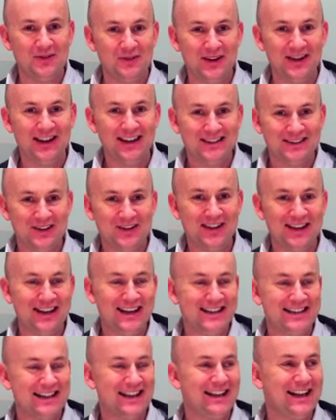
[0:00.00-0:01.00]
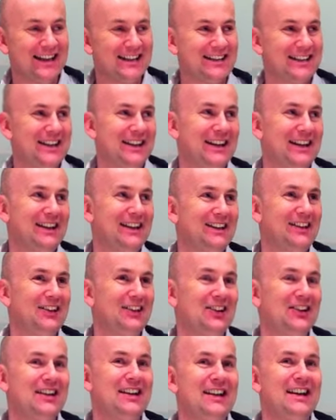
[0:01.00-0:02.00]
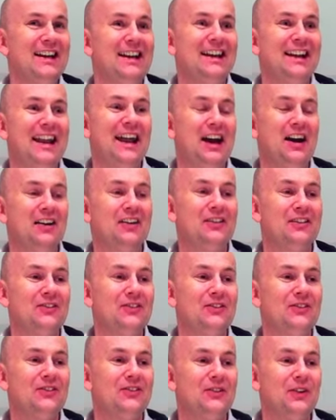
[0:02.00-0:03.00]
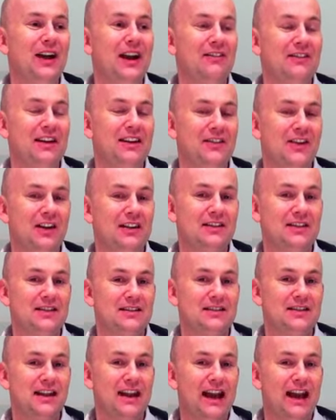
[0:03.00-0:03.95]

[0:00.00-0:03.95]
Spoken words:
it's not easy. That's Now we have the advantage.